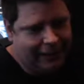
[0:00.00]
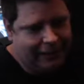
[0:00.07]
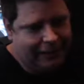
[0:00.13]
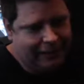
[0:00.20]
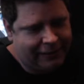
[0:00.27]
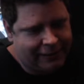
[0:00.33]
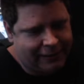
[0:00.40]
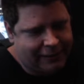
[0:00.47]

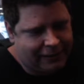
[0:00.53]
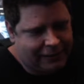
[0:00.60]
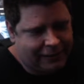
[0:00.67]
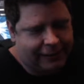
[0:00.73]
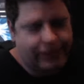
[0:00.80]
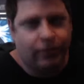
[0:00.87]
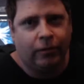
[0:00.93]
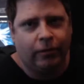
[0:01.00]
it's
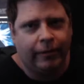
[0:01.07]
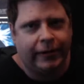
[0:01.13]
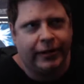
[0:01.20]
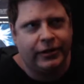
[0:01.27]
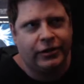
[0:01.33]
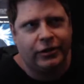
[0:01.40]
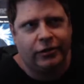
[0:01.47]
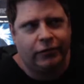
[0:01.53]
cool
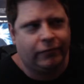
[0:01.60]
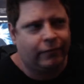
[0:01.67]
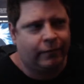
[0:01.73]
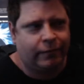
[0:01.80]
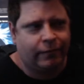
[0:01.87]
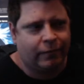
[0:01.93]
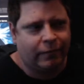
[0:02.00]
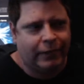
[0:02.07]
because you
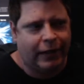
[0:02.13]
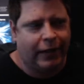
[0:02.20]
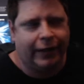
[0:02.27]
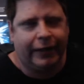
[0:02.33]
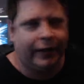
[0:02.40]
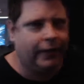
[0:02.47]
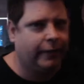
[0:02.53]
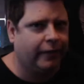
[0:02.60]
can't
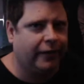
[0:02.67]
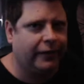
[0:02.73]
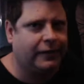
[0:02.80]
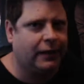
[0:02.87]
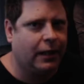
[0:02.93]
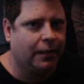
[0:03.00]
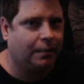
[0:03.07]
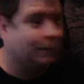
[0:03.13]
get them all the
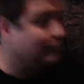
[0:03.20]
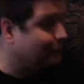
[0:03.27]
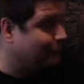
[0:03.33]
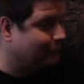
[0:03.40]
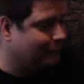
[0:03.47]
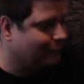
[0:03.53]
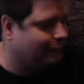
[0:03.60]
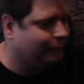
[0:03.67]
time,
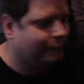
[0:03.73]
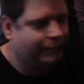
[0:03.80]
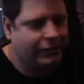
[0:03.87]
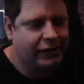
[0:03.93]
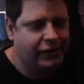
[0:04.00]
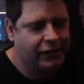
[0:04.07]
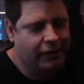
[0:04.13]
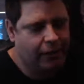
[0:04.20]

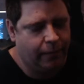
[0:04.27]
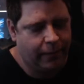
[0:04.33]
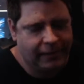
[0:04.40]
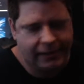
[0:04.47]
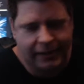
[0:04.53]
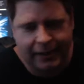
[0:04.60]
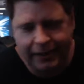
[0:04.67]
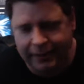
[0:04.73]
so it makes
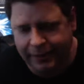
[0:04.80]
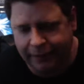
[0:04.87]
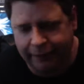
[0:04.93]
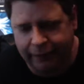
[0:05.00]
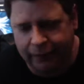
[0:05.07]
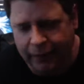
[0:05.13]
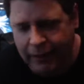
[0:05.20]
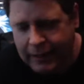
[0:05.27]
it kind of
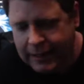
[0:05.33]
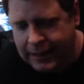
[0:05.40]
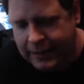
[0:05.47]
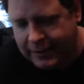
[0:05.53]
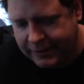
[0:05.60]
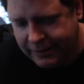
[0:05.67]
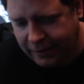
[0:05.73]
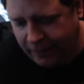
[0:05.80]
different.
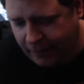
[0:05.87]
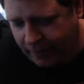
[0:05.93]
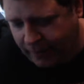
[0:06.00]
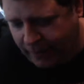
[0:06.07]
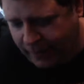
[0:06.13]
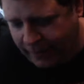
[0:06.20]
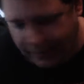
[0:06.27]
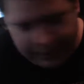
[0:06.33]
So,
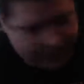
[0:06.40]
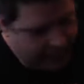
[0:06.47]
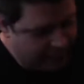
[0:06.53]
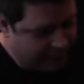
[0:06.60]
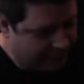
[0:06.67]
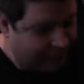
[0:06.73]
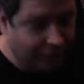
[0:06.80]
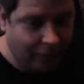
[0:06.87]
and
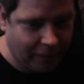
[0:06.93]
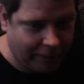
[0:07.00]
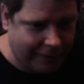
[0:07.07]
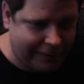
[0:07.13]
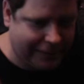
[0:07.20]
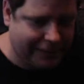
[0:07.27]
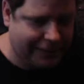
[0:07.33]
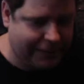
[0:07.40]
before we
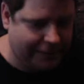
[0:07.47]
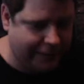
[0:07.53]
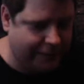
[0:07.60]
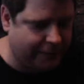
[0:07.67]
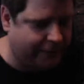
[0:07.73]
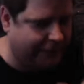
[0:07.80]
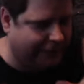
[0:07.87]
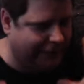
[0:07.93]
get
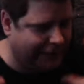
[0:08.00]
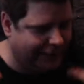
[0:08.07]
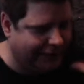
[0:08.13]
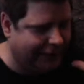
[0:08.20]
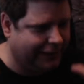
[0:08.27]
to the